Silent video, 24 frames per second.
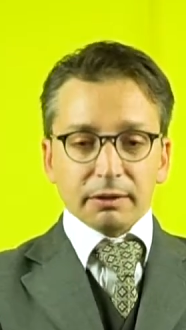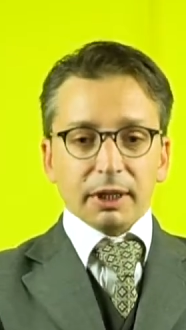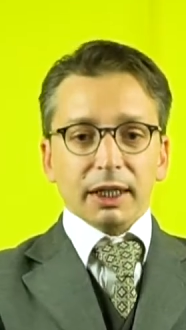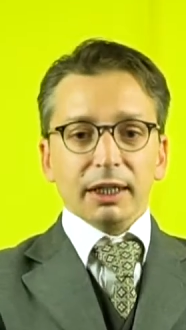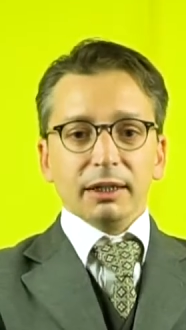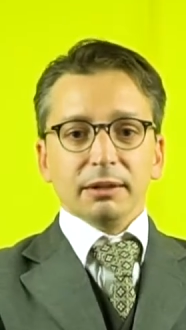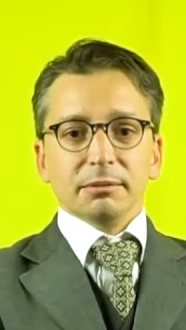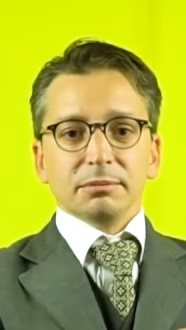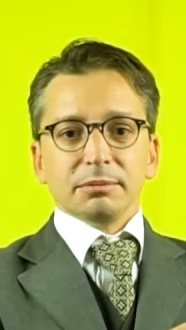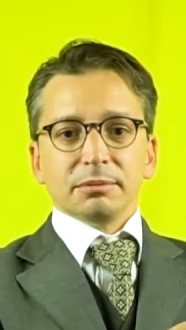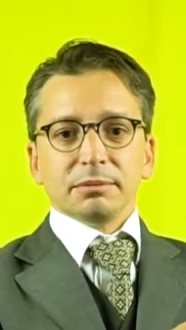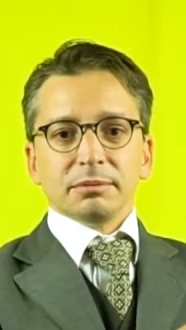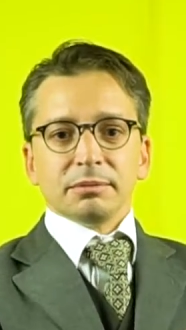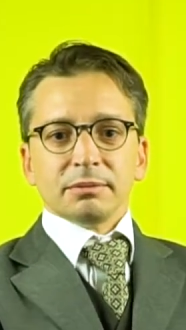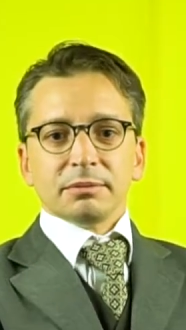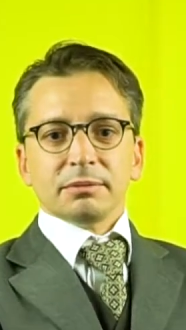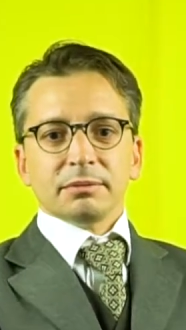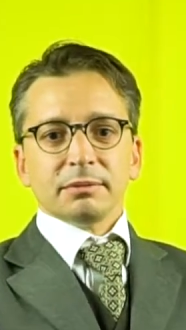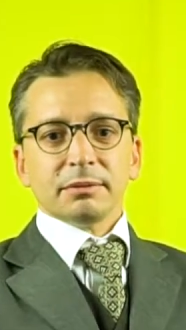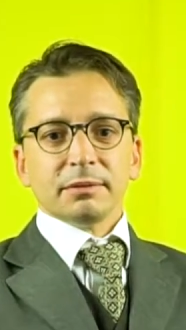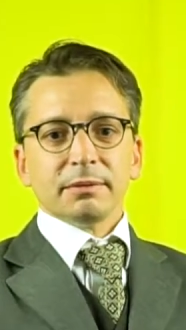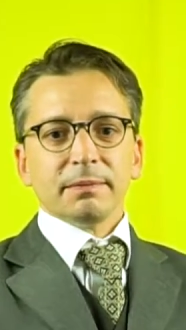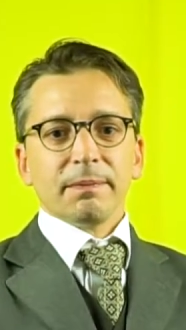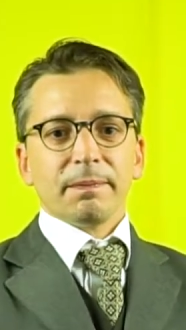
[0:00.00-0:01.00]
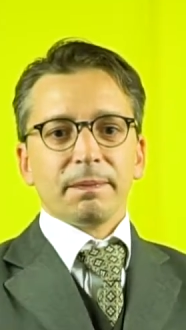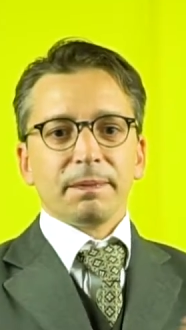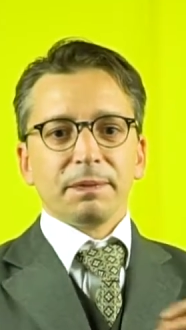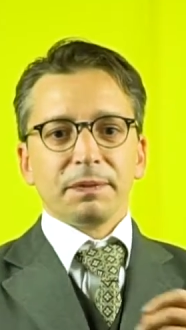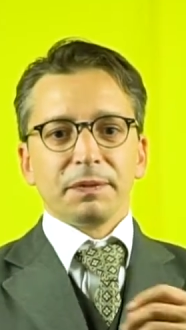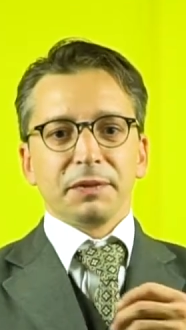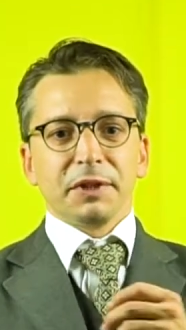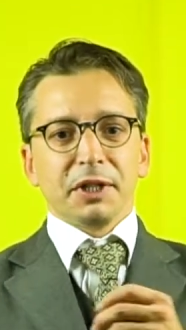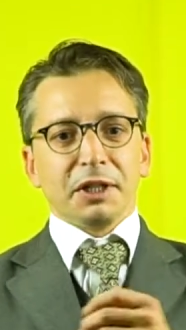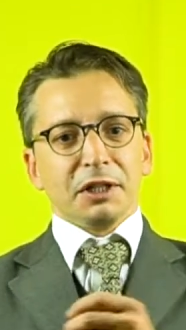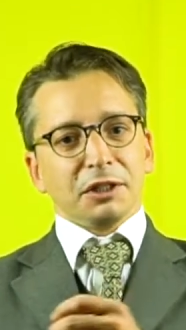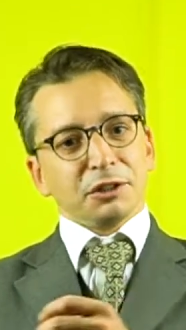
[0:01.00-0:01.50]
Well,
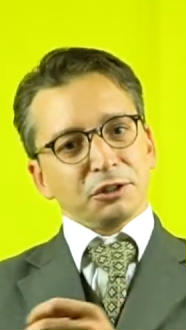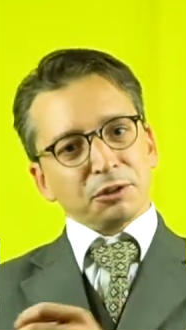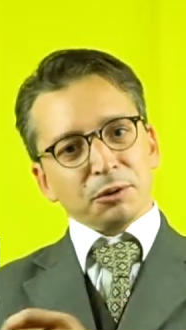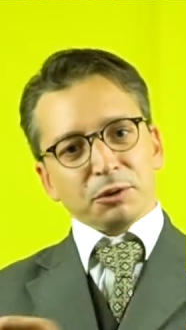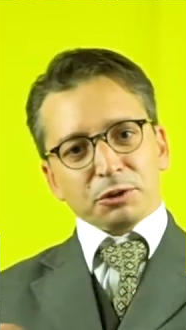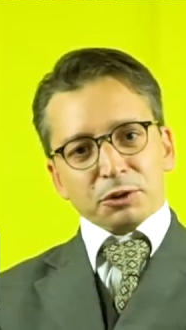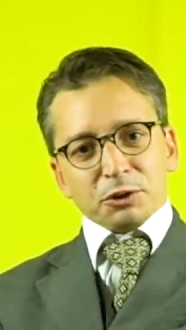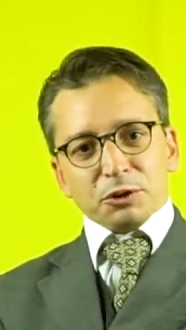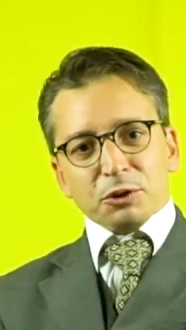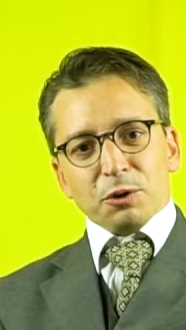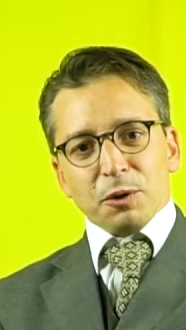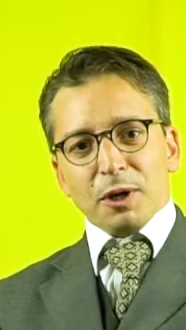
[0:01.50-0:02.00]
do you want to